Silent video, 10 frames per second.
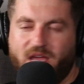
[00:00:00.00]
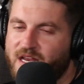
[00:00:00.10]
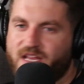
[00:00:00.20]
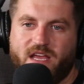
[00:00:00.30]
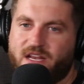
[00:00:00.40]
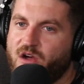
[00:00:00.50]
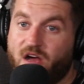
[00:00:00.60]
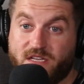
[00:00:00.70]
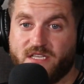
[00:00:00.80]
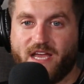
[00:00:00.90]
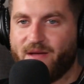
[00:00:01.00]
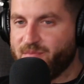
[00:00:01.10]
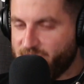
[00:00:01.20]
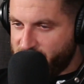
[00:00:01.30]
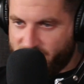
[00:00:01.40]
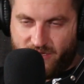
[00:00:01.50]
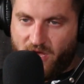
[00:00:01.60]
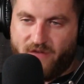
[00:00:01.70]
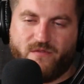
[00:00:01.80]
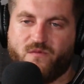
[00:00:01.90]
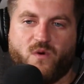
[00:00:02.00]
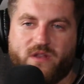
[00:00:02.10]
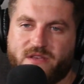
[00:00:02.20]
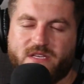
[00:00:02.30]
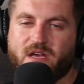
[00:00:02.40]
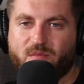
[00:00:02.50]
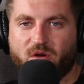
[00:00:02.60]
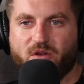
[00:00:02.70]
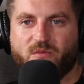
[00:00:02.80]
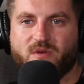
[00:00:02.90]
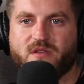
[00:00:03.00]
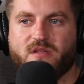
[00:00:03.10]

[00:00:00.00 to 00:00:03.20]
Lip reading: and it honestly happened off of one dumb argument.